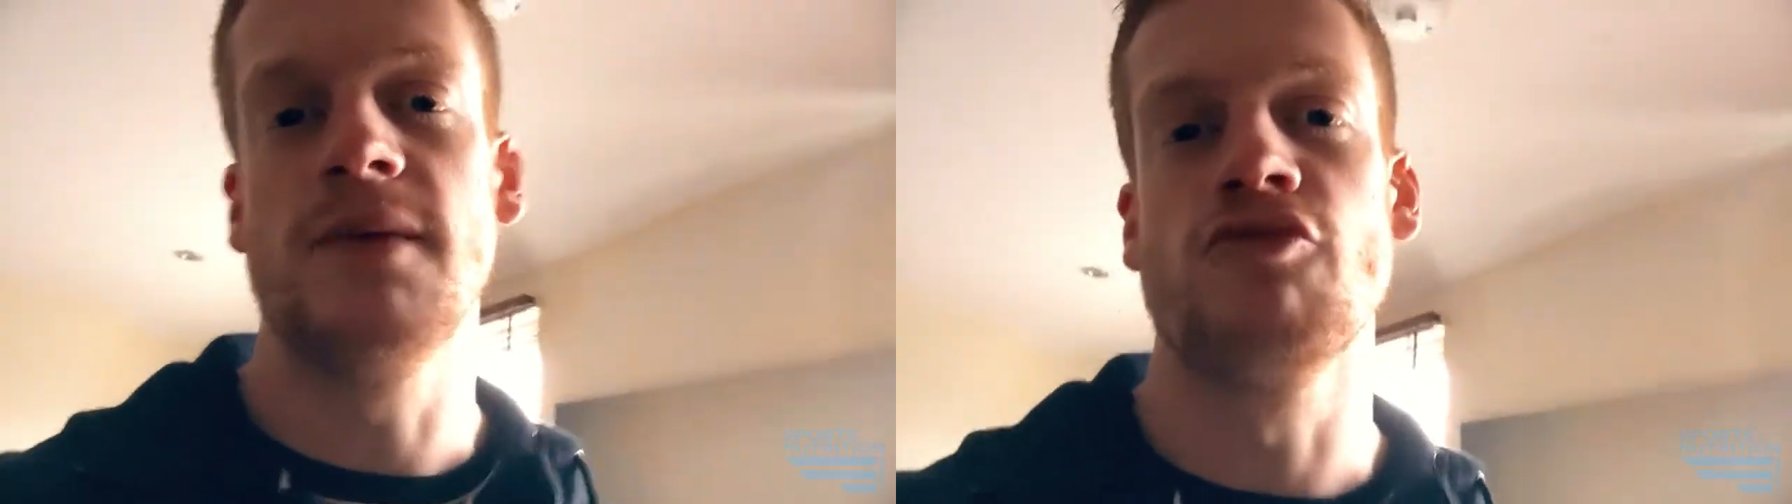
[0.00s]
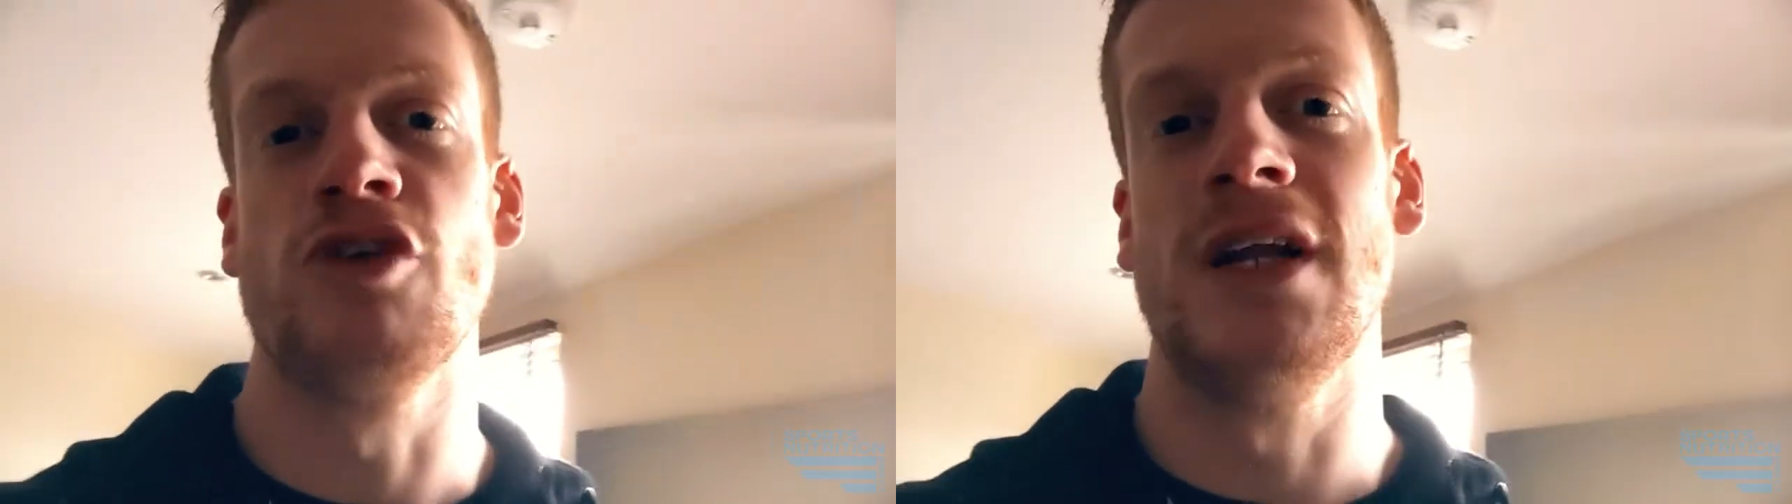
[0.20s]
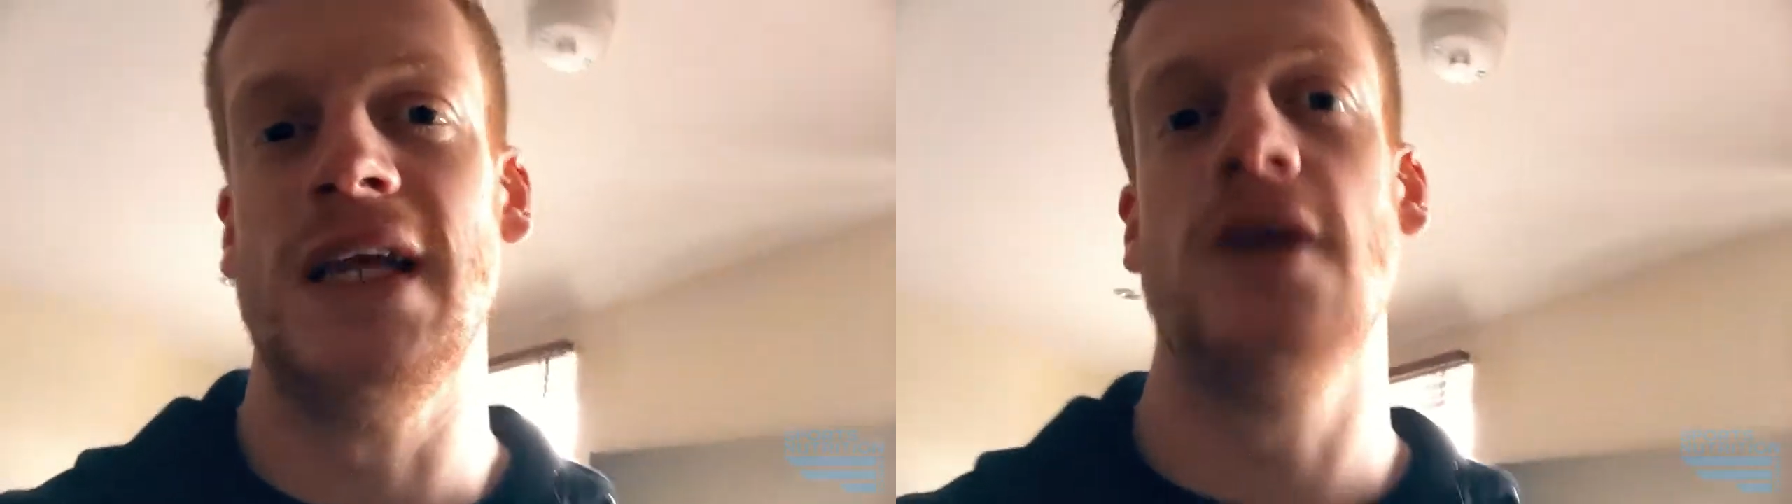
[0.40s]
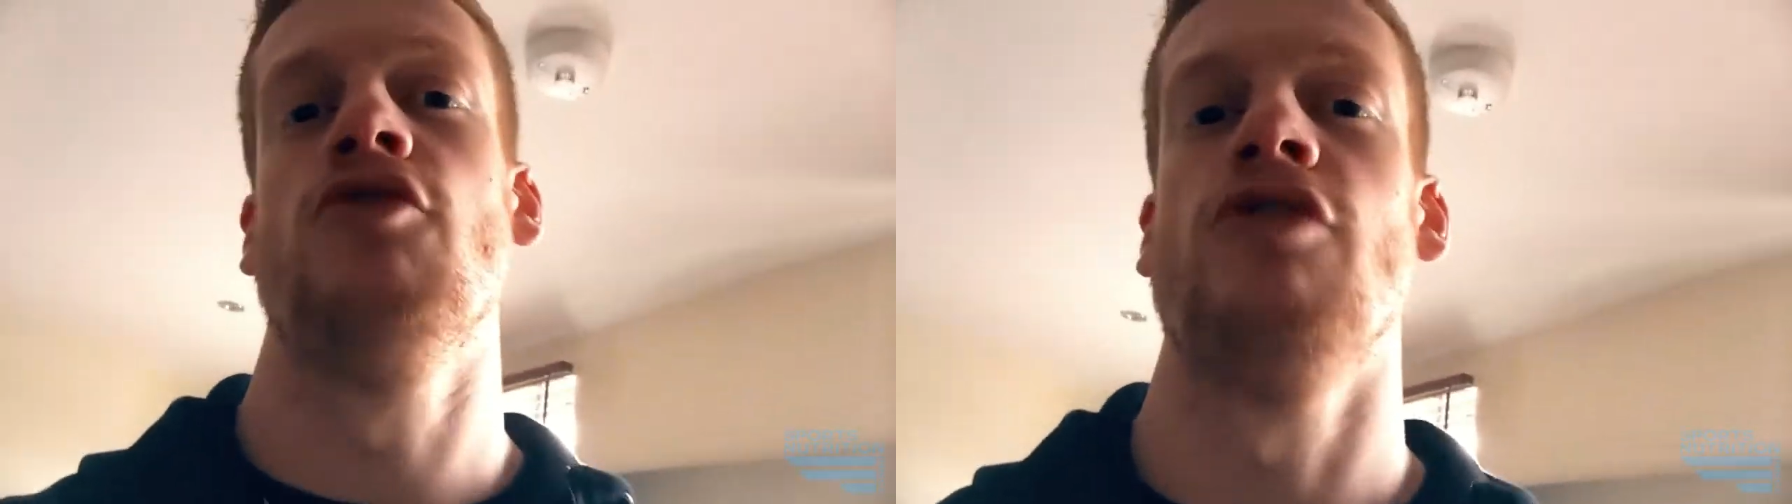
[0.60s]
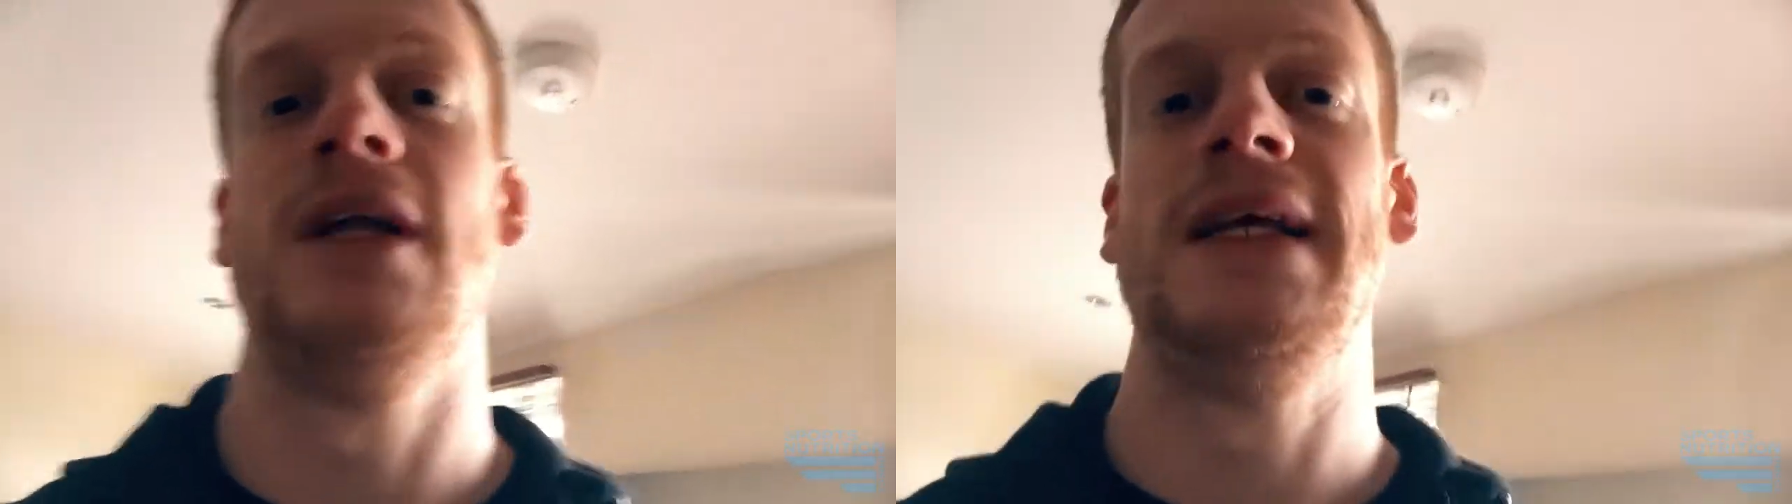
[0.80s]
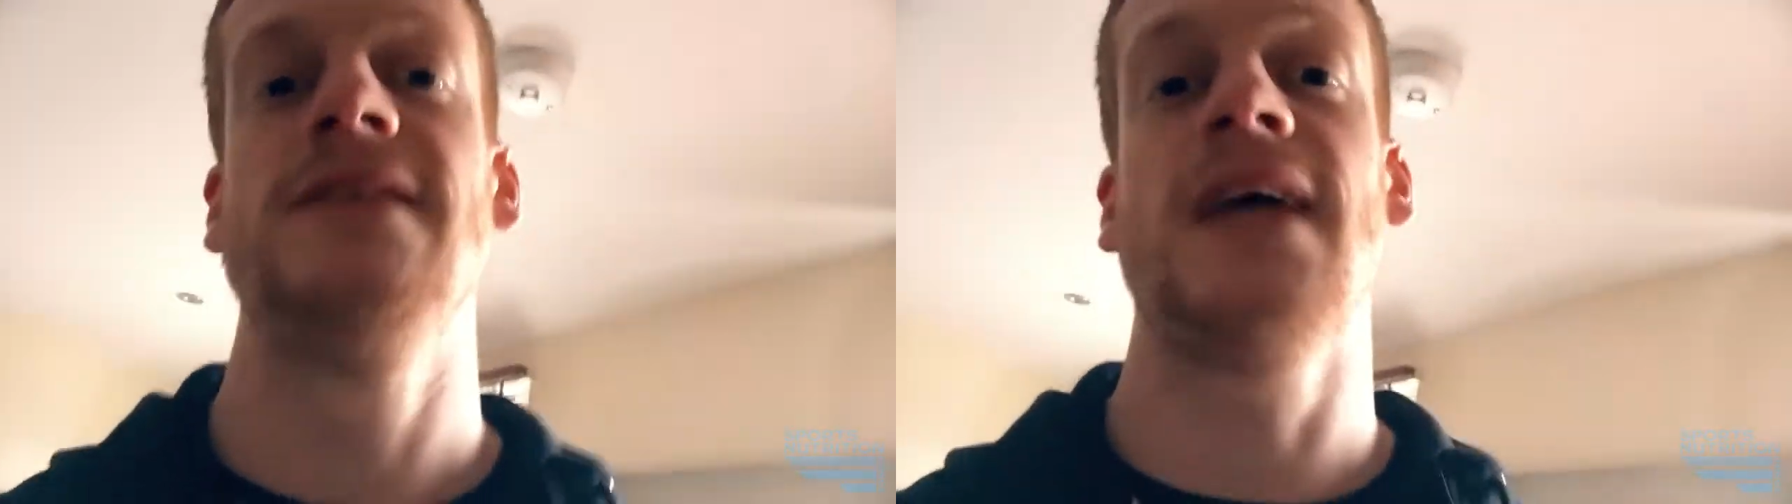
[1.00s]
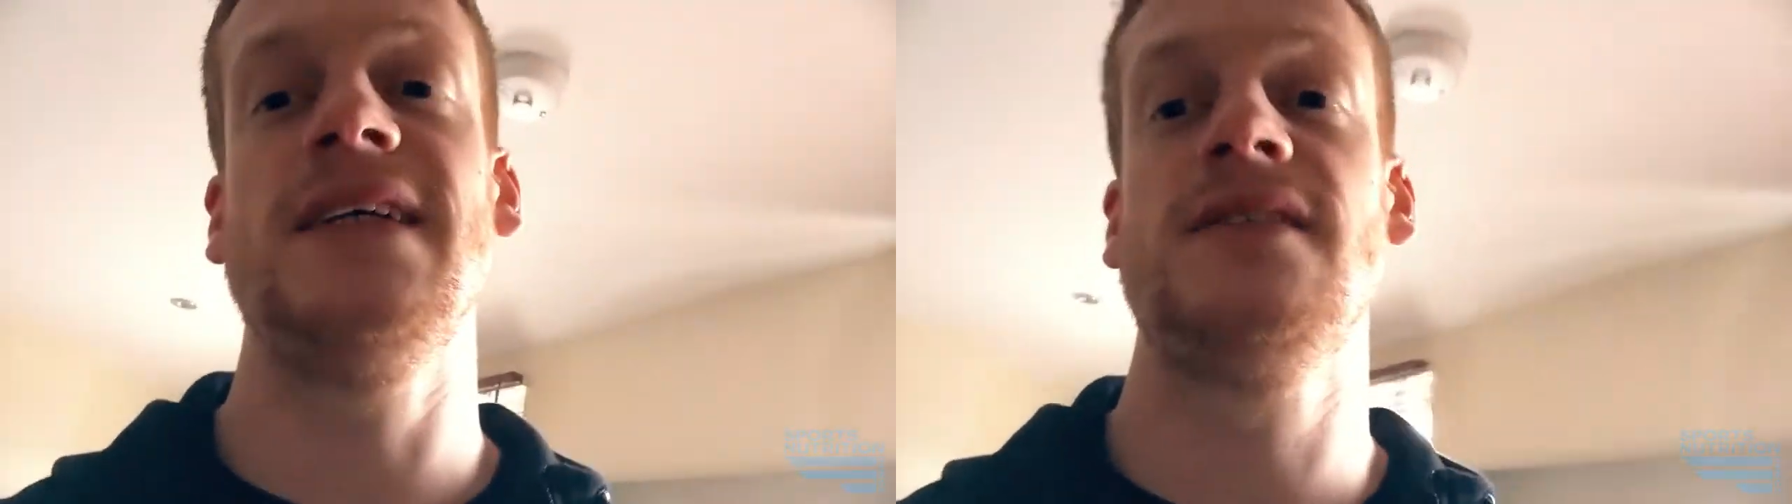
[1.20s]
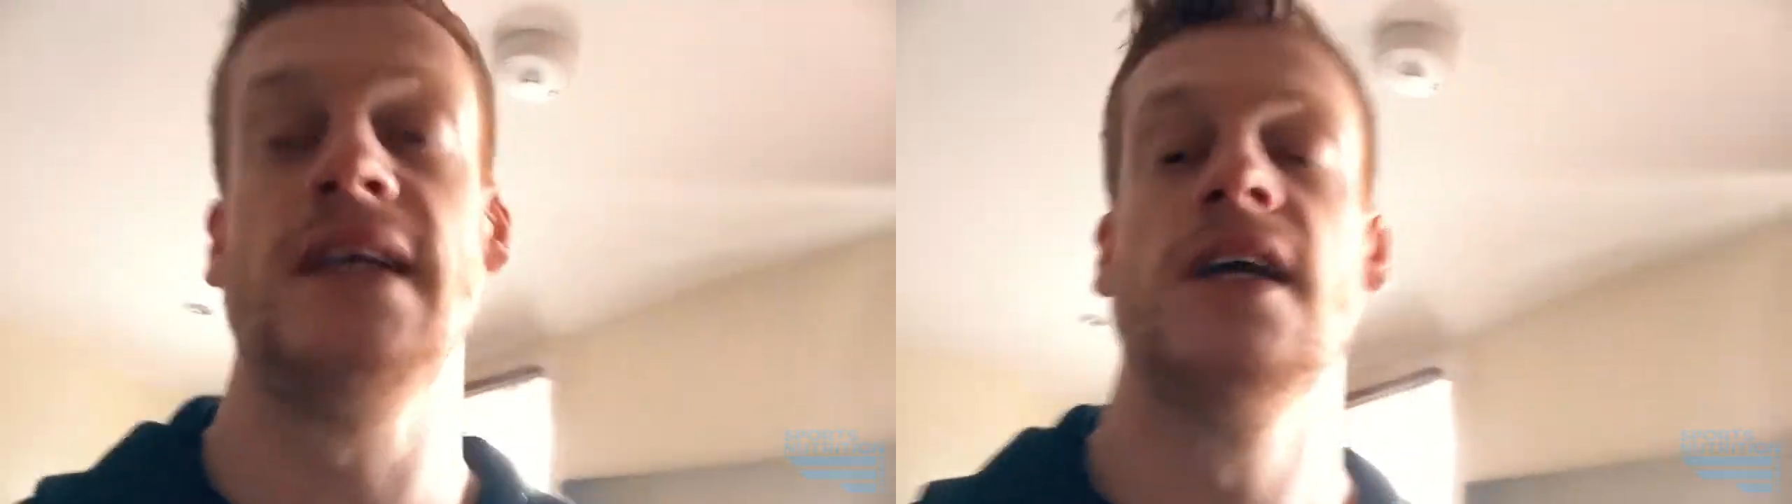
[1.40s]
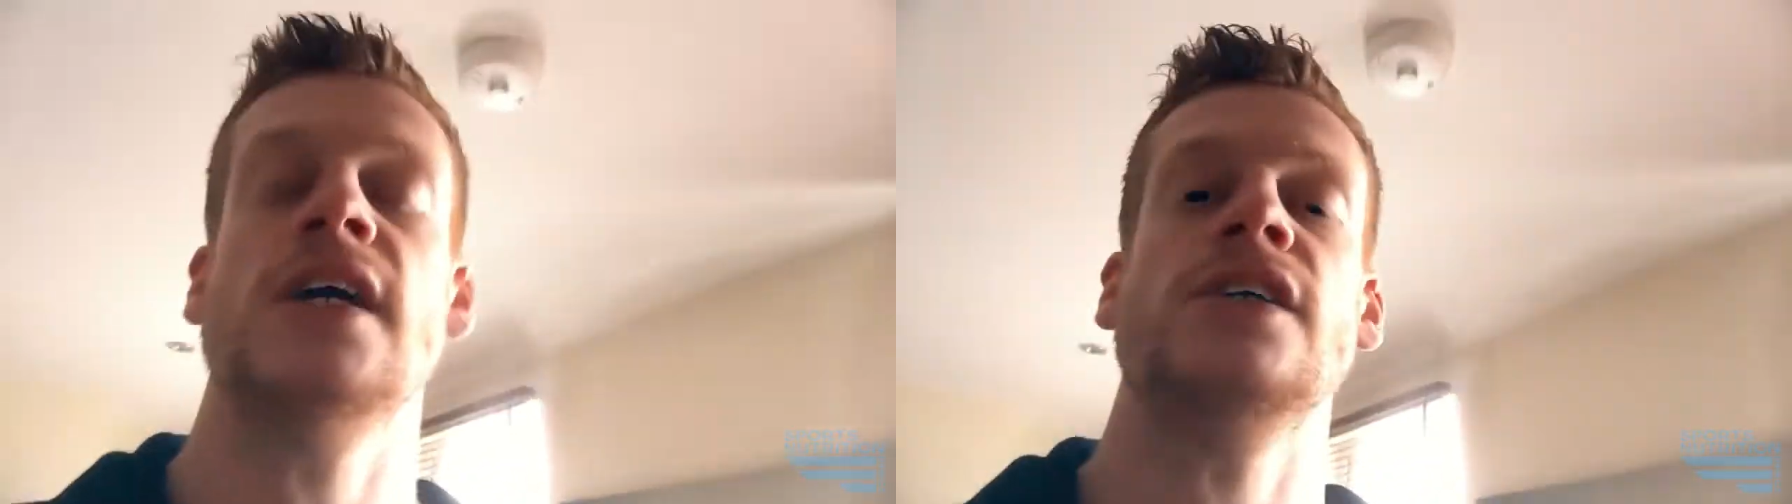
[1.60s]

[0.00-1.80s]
them really, really tasty.